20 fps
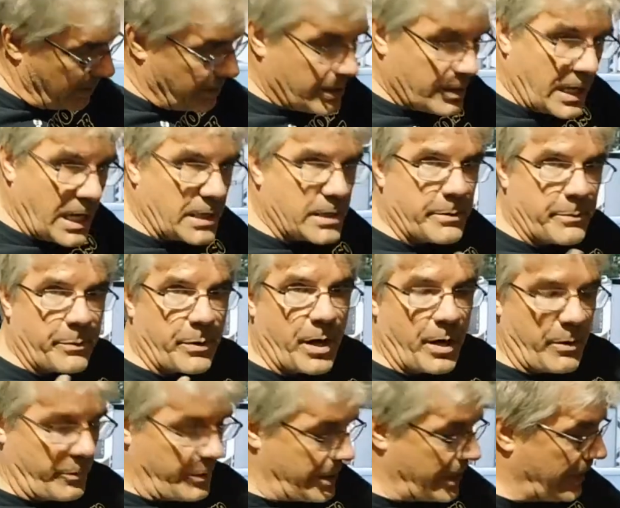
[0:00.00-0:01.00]
That's a
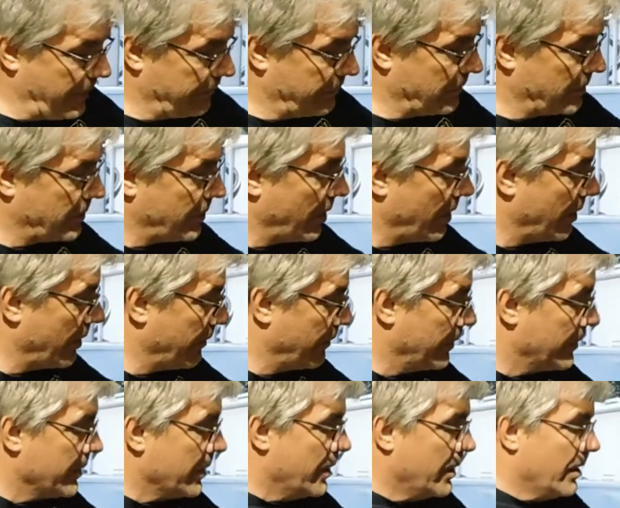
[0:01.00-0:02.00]
problem we have to solve.
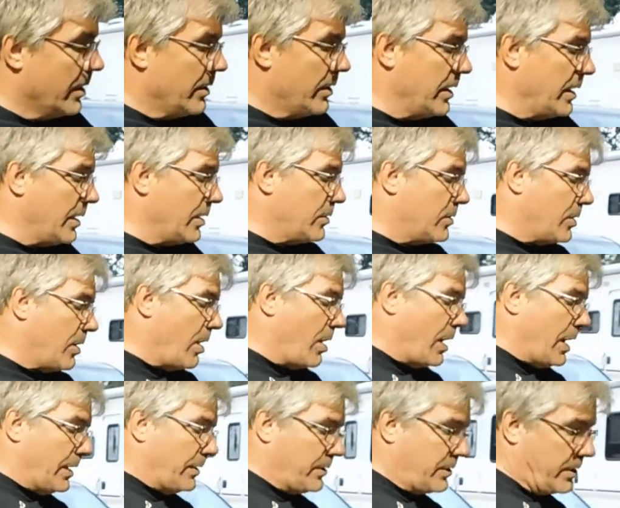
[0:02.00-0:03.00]
The
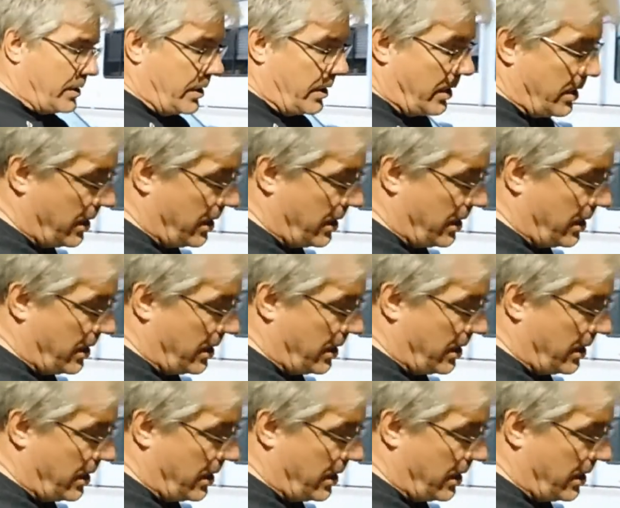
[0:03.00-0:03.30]
exhaust.